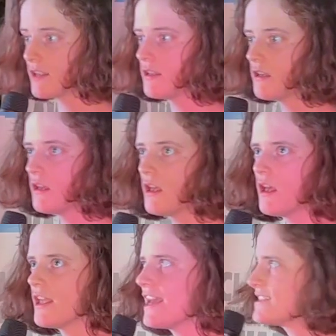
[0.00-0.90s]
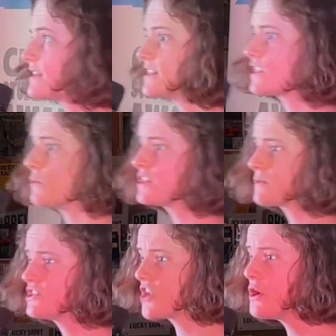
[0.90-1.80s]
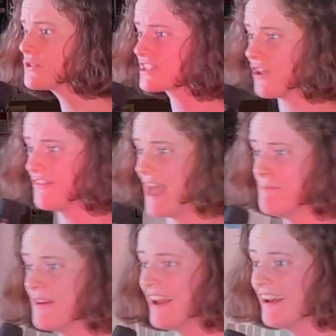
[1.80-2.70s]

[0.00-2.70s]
these are the ones with jokes on them.